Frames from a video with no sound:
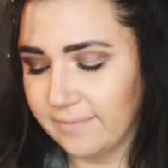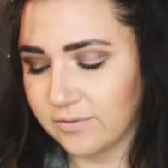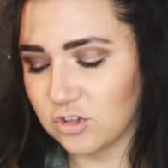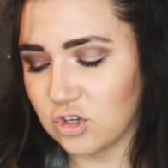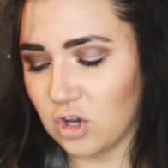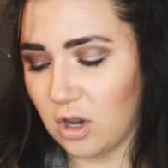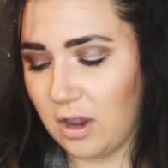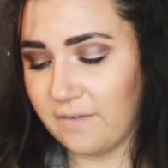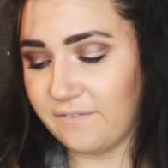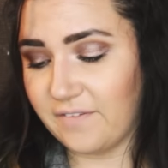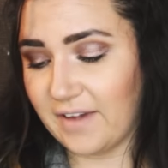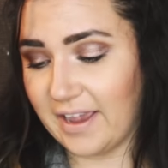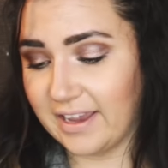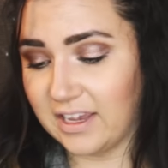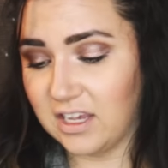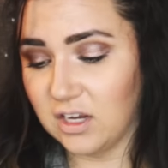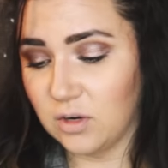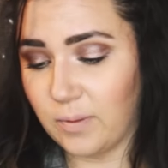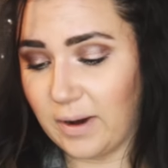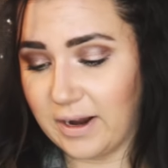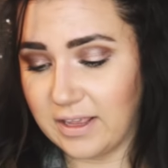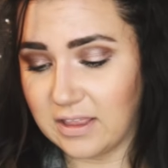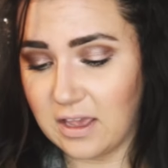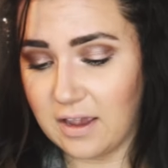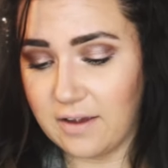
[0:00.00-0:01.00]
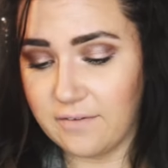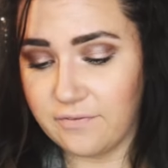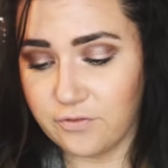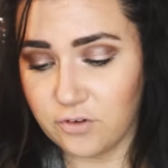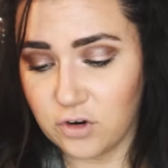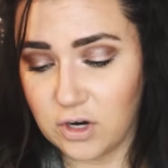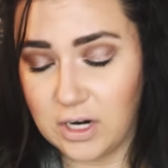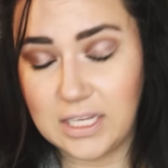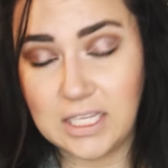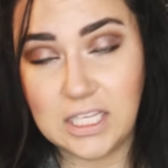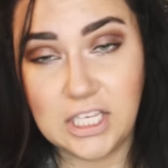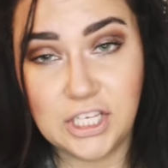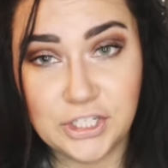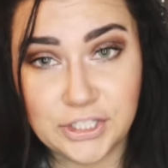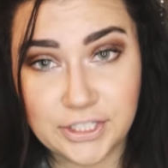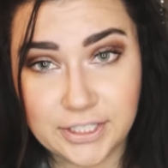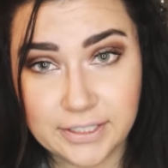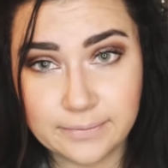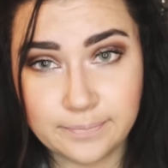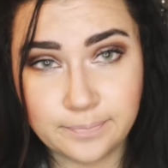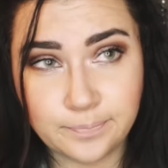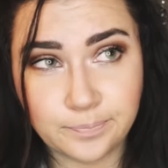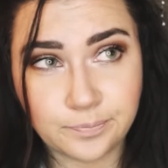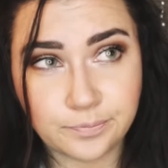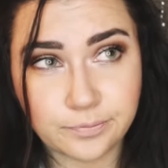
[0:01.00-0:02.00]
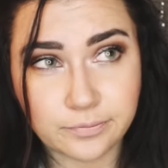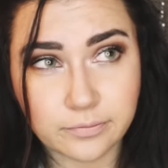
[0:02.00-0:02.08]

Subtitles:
So if I could wear that for a year,